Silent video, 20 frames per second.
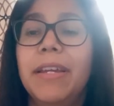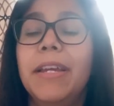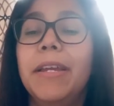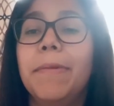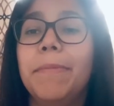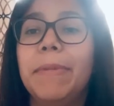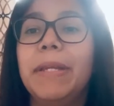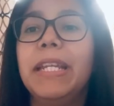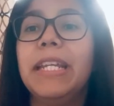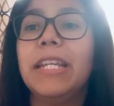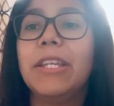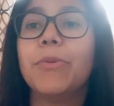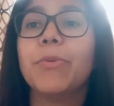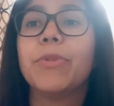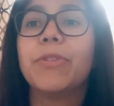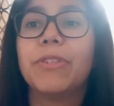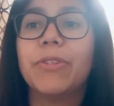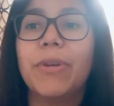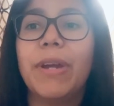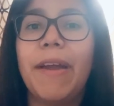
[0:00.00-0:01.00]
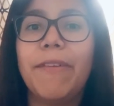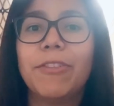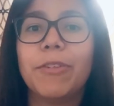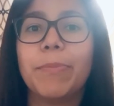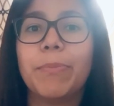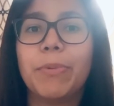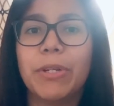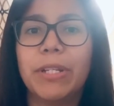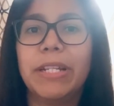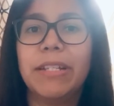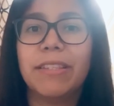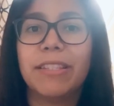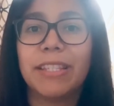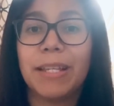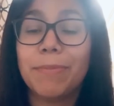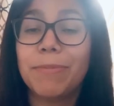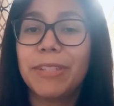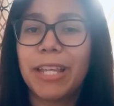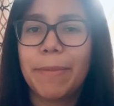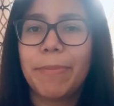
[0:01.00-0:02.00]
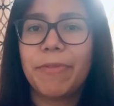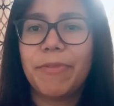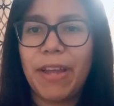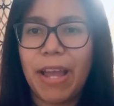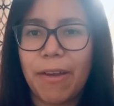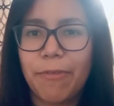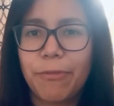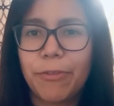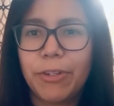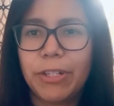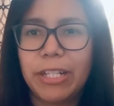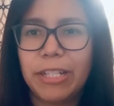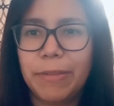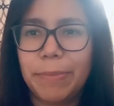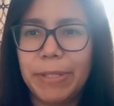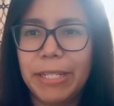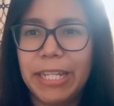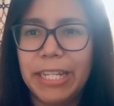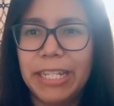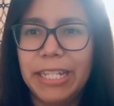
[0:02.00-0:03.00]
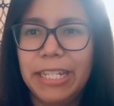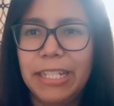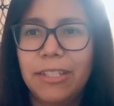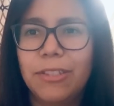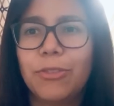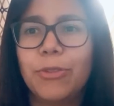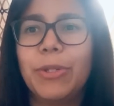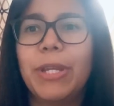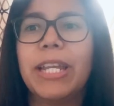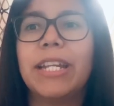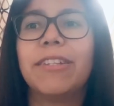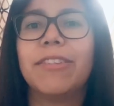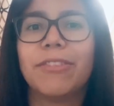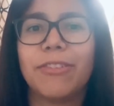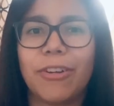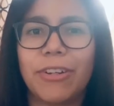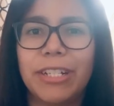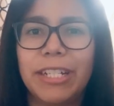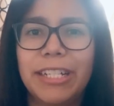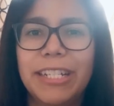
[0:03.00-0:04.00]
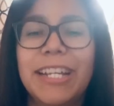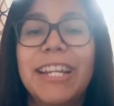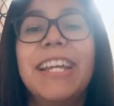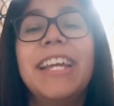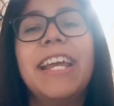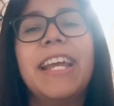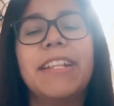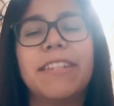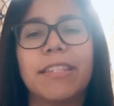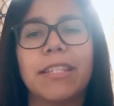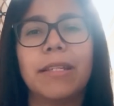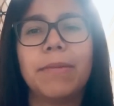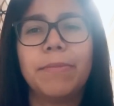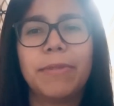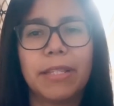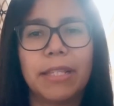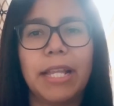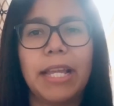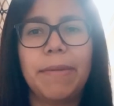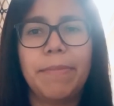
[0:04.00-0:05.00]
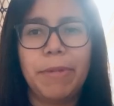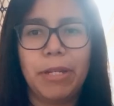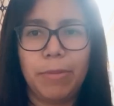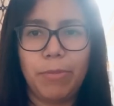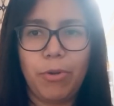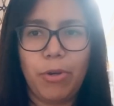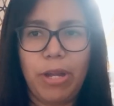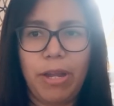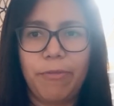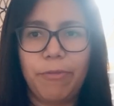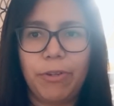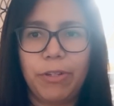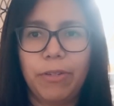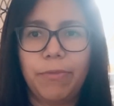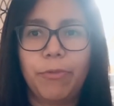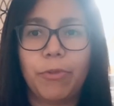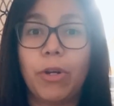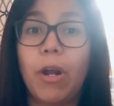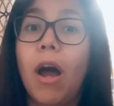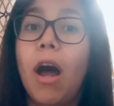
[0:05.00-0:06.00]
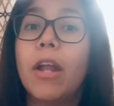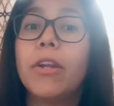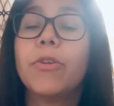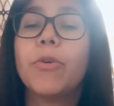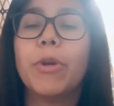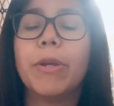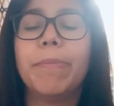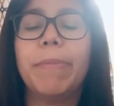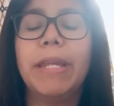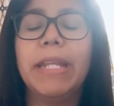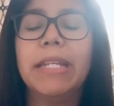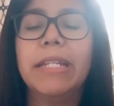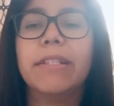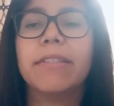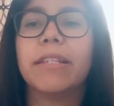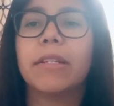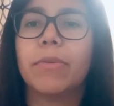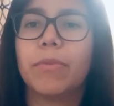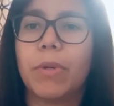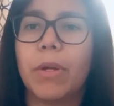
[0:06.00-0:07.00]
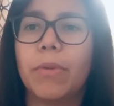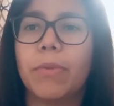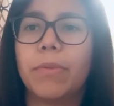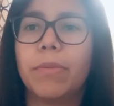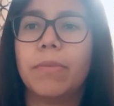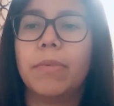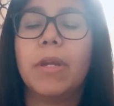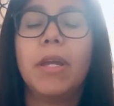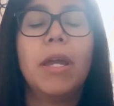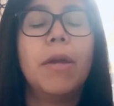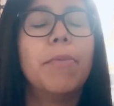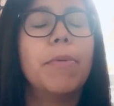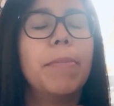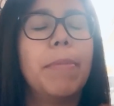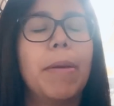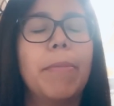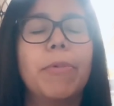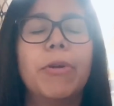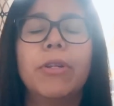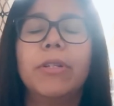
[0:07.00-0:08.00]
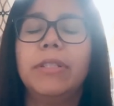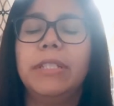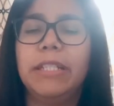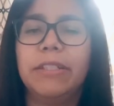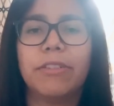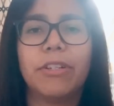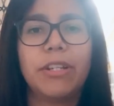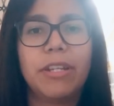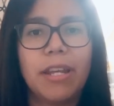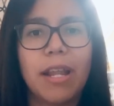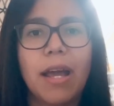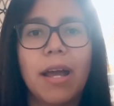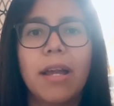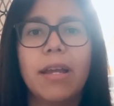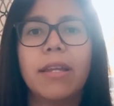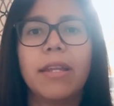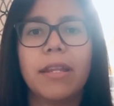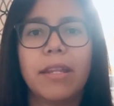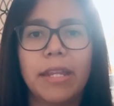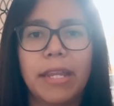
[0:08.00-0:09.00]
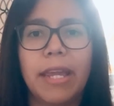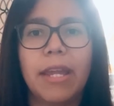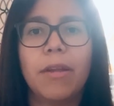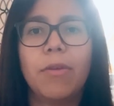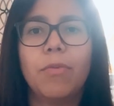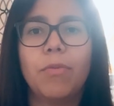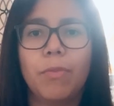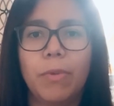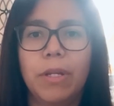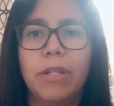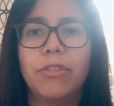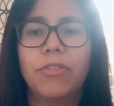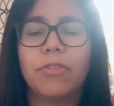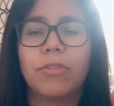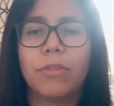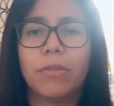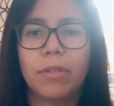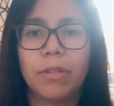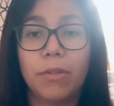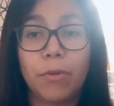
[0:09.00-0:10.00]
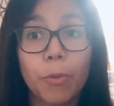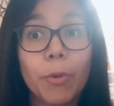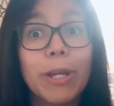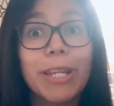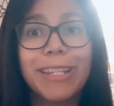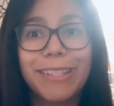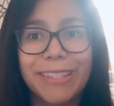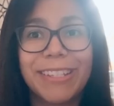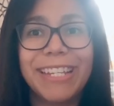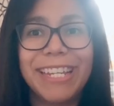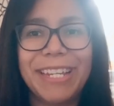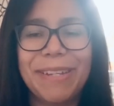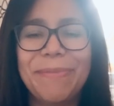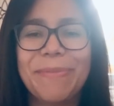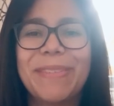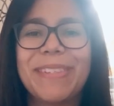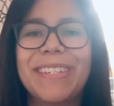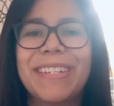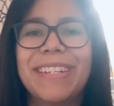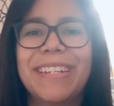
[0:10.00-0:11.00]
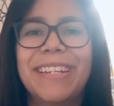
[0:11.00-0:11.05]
meaning you will still have to put in some type of effort in the beginning to get it started and some slight minimal effort for ongoing maintenance and growth. Remember, these are not get-rich-quick schemes.